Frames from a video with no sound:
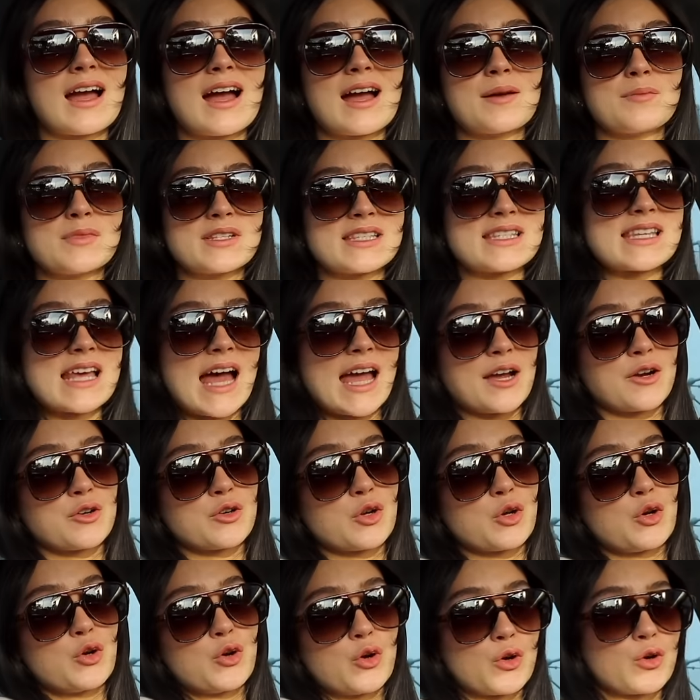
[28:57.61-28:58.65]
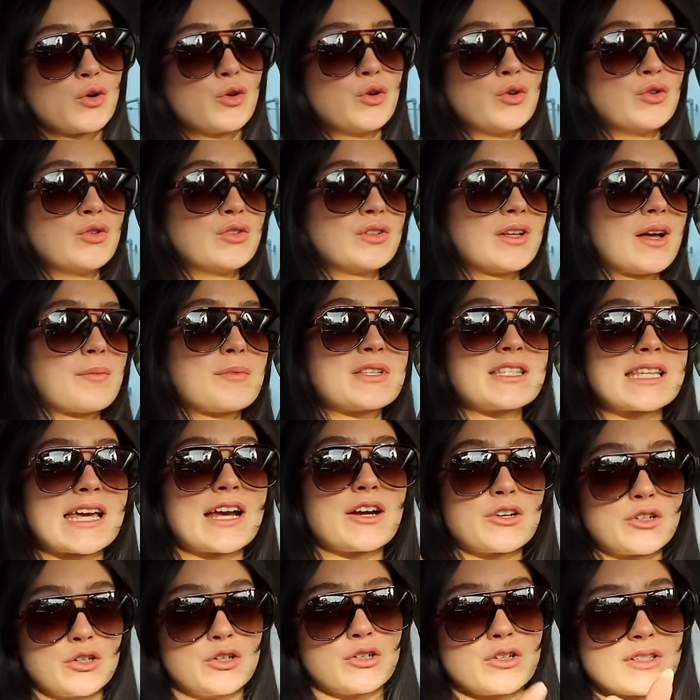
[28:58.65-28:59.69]
I'm a tired girl. I'm a
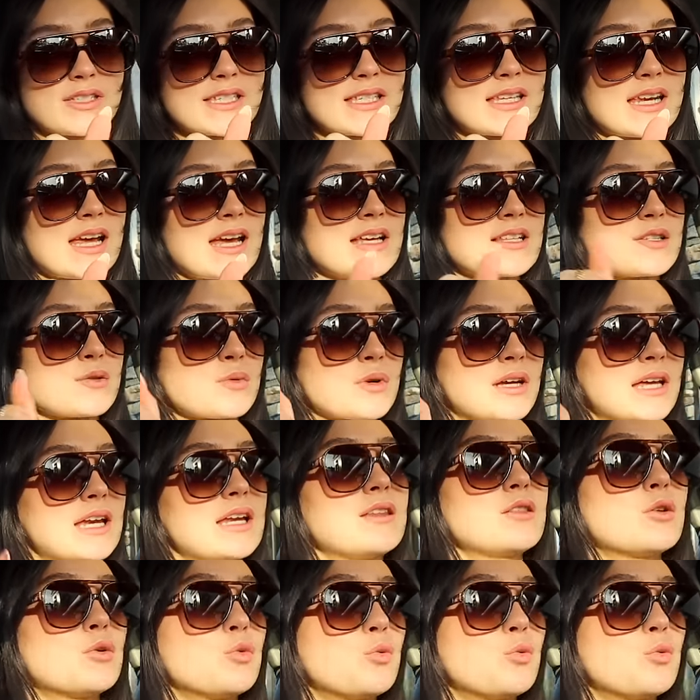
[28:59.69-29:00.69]
tired girl today. So we're getting the